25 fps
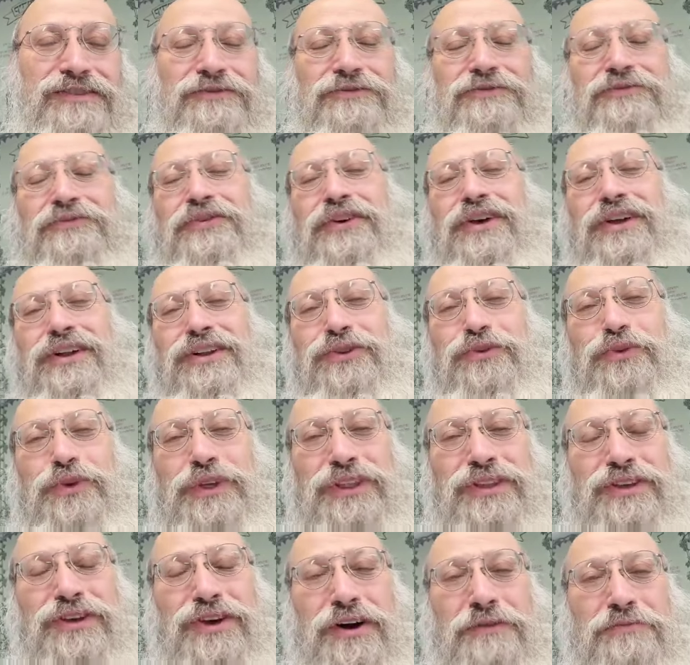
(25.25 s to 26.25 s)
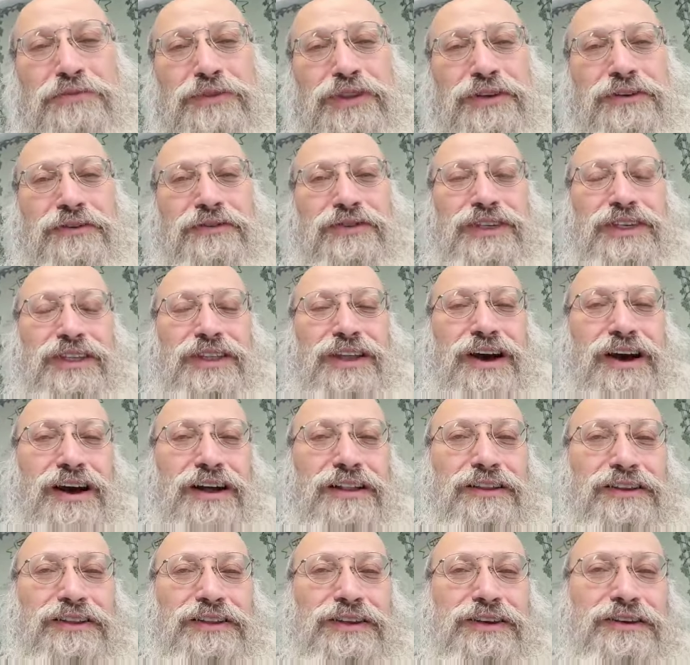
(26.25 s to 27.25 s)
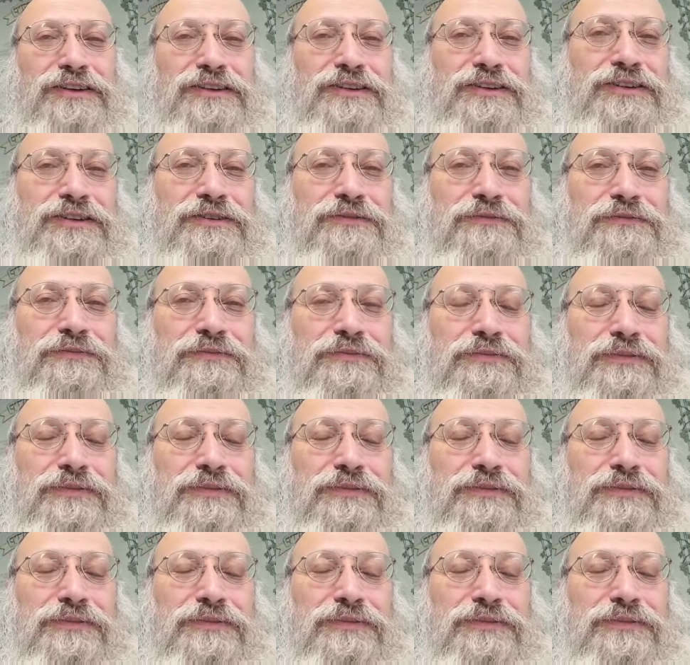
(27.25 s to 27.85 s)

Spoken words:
filled with Yom Tevs and holidays